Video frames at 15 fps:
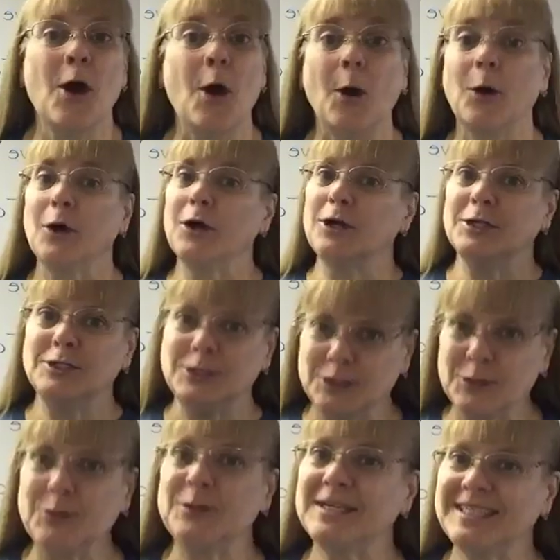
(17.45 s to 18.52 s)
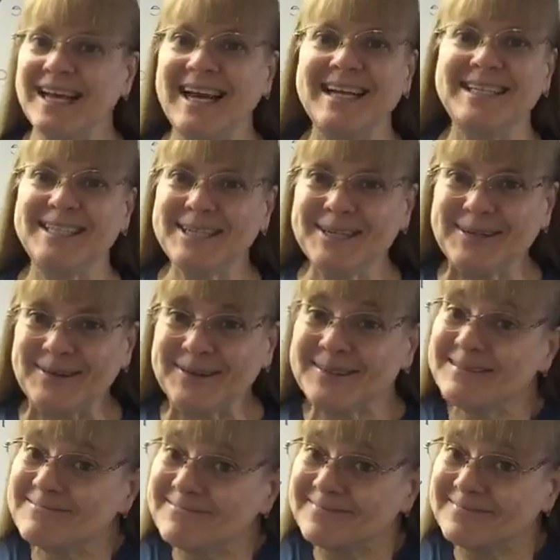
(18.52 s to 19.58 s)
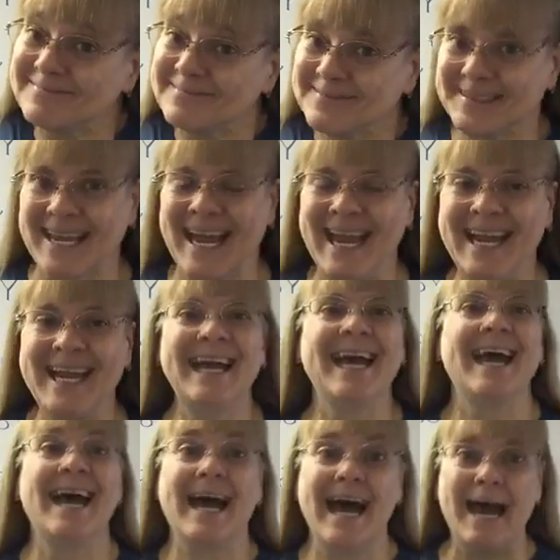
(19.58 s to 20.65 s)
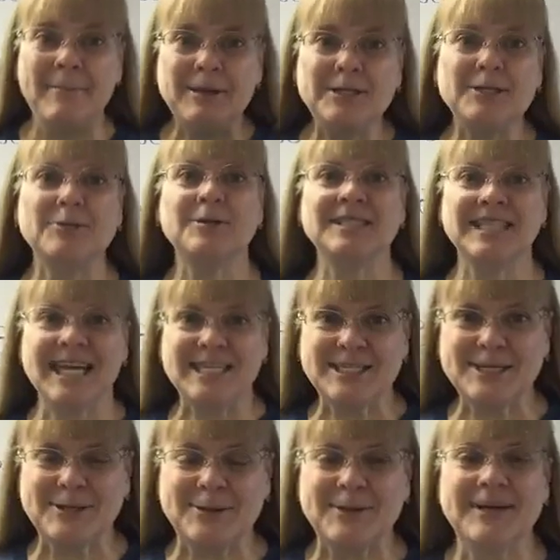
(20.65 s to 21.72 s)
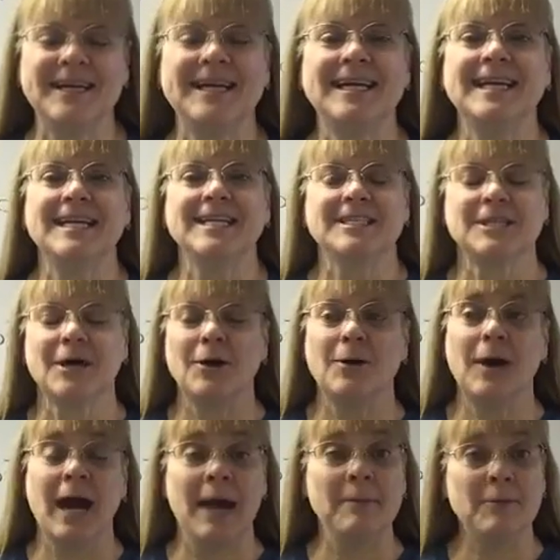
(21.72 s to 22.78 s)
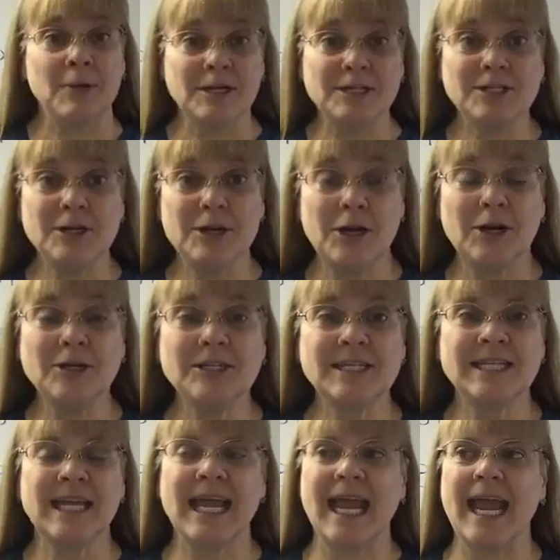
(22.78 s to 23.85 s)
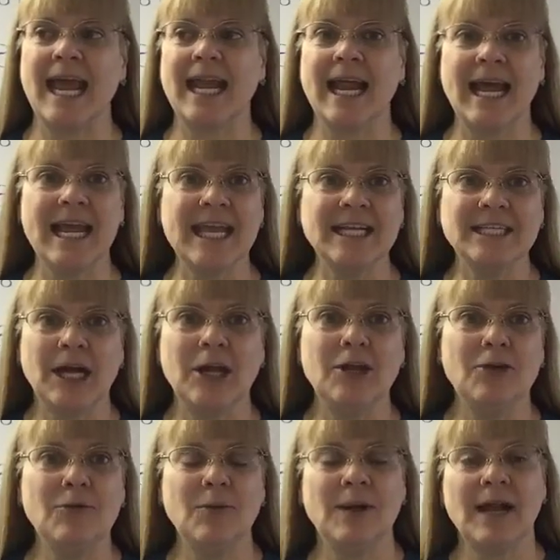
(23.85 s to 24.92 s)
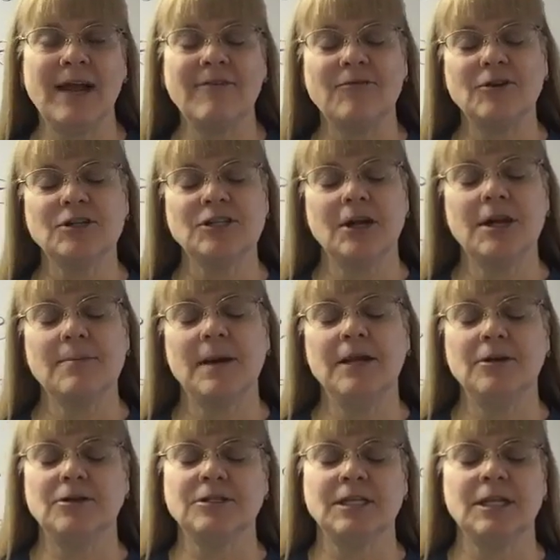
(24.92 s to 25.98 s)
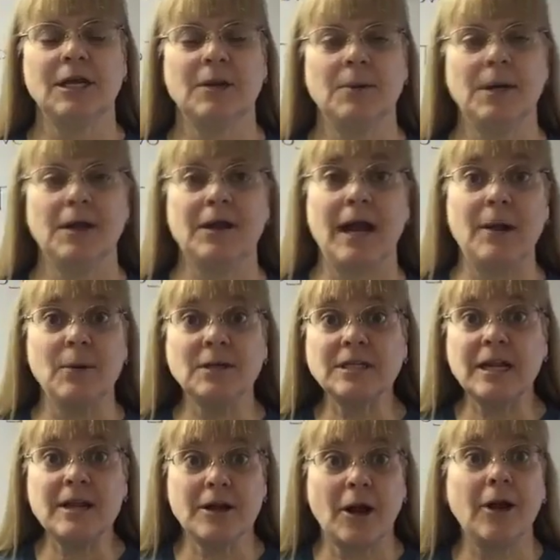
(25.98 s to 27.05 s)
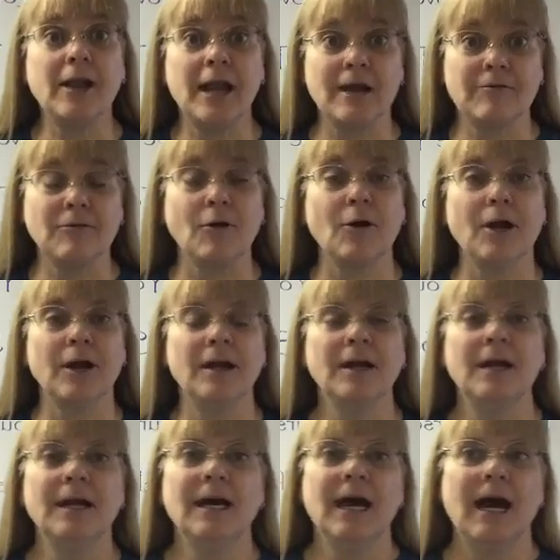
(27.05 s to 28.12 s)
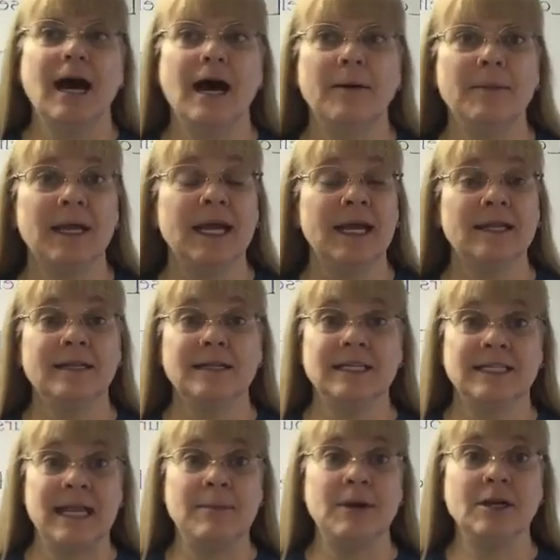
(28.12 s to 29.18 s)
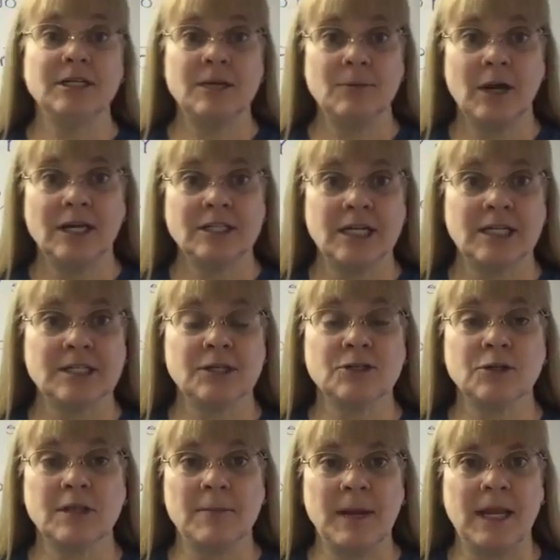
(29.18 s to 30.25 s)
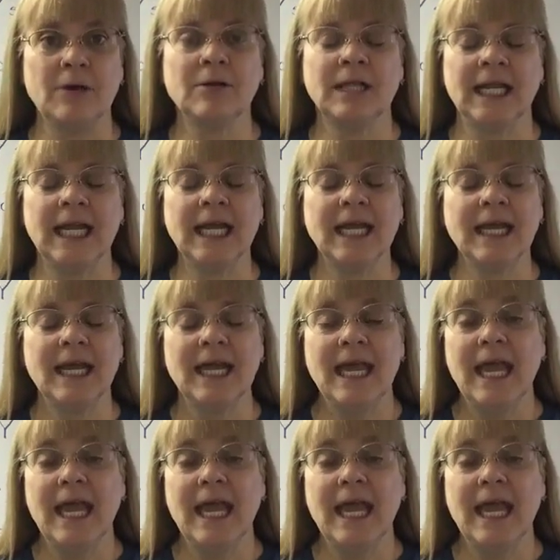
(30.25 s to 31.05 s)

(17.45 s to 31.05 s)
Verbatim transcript: or do as I do? Okay, I'm a do as I do. So I'm a registered nurse and I can tell you when I first started my nursing career, I worked on a cardiac floor um, at St. Mary's in Rochester, so at the Mayo Clinic,